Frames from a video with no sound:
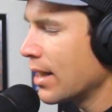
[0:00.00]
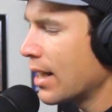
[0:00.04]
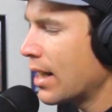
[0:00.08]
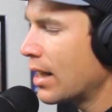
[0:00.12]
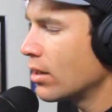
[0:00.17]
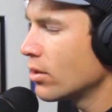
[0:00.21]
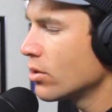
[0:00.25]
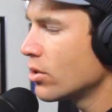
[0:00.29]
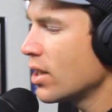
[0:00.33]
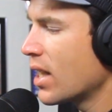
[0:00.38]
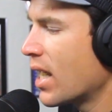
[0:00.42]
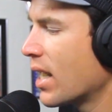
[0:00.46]

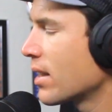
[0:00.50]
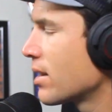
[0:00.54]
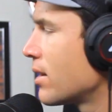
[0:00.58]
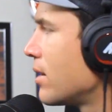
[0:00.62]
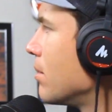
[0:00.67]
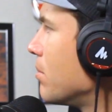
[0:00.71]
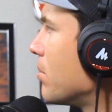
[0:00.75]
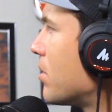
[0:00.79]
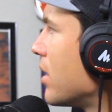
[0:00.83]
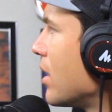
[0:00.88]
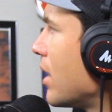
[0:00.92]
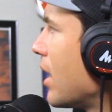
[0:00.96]
now, Jack
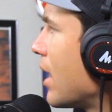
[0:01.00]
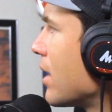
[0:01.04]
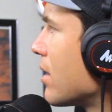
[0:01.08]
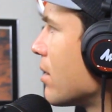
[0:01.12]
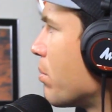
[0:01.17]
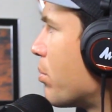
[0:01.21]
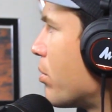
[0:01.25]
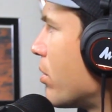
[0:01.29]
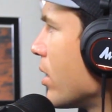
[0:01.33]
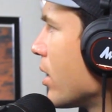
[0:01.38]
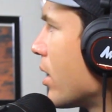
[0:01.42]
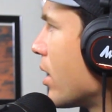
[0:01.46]
Simpson has
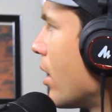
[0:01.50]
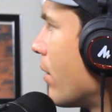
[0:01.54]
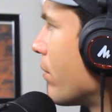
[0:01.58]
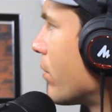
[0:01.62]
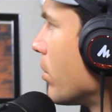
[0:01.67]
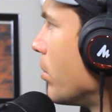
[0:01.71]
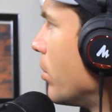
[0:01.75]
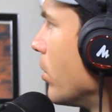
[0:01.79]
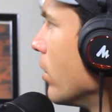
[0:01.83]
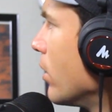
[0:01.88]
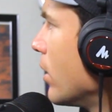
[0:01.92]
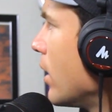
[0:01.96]
a pretty
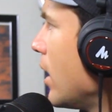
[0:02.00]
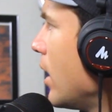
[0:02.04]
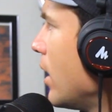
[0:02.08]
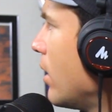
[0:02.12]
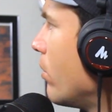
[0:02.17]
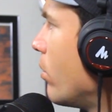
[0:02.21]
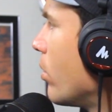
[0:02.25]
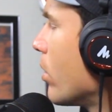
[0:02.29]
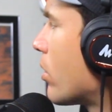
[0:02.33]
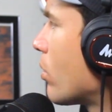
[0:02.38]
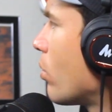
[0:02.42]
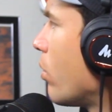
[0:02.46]
comfortable
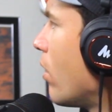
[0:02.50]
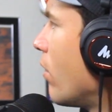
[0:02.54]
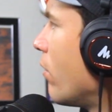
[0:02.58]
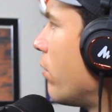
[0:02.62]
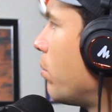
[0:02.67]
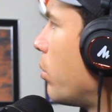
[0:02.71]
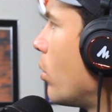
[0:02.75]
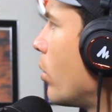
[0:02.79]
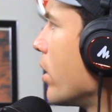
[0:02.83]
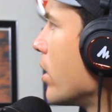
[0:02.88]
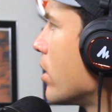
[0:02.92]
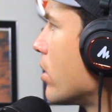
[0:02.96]
lead with
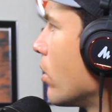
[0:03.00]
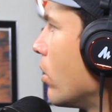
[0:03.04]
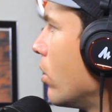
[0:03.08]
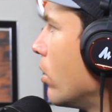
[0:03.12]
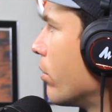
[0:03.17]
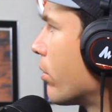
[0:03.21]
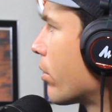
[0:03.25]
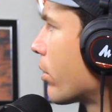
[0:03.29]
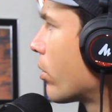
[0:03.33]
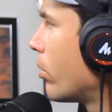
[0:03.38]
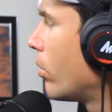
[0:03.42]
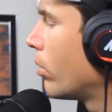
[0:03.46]
12 points
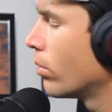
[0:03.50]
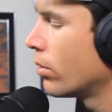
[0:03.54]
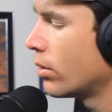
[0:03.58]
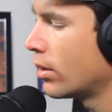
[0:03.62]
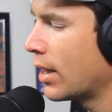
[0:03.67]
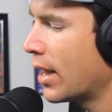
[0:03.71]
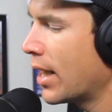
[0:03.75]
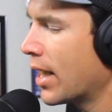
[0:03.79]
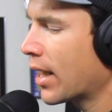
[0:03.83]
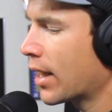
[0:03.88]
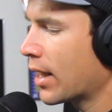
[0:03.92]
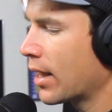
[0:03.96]
over
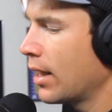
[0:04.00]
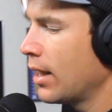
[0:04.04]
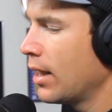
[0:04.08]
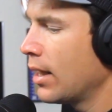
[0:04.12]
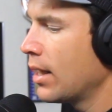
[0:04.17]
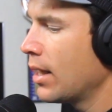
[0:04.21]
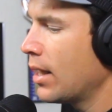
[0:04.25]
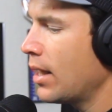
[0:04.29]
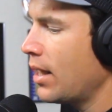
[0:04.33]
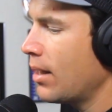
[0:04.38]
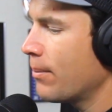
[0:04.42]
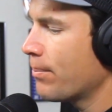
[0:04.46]
Colton Eck.
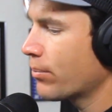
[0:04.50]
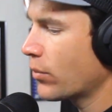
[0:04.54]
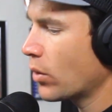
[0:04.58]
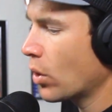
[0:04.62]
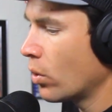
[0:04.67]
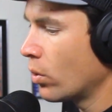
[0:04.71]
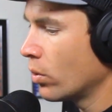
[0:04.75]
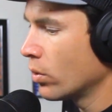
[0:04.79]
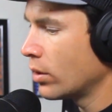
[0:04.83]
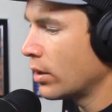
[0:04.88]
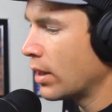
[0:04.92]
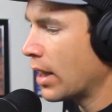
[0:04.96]

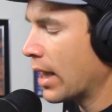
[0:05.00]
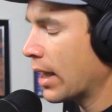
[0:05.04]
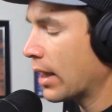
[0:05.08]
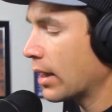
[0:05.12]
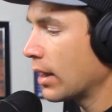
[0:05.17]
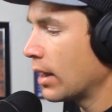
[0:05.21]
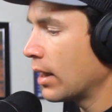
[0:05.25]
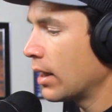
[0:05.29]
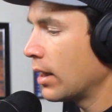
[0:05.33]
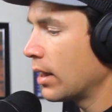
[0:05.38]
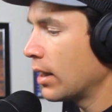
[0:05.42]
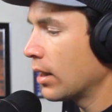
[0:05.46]

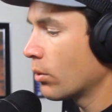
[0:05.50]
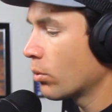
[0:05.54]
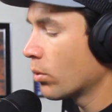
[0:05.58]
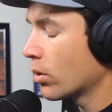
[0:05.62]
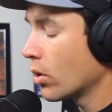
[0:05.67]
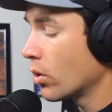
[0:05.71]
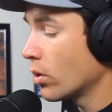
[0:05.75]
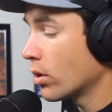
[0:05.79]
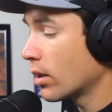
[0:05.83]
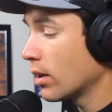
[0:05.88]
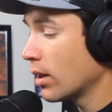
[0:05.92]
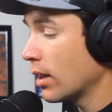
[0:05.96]
We're
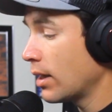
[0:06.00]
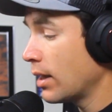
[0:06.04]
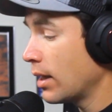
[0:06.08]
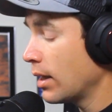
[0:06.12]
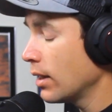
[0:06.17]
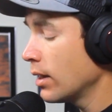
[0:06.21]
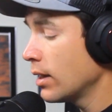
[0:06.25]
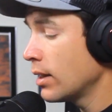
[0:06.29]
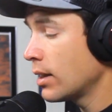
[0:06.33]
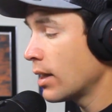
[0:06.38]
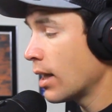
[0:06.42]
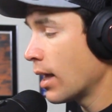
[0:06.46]
going to Glen
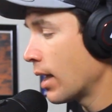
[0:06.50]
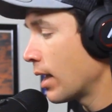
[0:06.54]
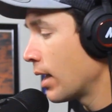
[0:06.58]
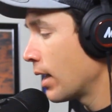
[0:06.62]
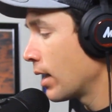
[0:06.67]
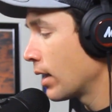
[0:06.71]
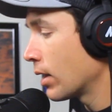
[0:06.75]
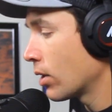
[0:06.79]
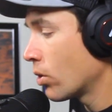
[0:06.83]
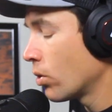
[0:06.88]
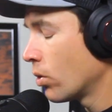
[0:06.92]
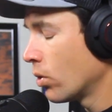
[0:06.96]
Helen,
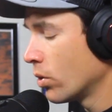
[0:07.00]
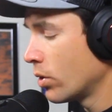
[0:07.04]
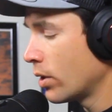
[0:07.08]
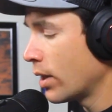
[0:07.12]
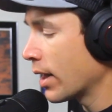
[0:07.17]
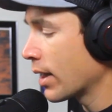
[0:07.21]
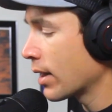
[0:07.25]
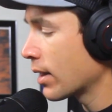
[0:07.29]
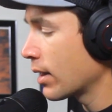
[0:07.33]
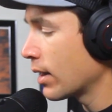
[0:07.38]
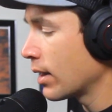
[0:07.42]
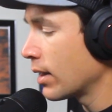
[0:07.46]
and Colton
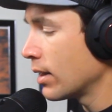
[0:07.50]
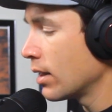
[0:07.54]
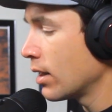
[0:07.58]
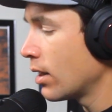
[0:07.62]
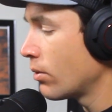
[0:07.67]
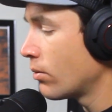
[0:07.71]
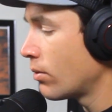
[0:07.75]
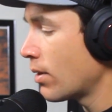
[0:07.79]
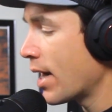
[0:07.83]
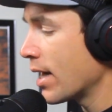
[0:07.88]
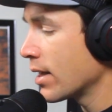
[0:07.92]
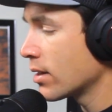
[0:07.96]
Eck
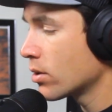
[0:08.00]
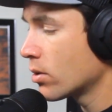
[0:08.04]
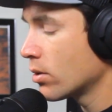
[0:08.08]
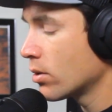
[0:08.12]
rides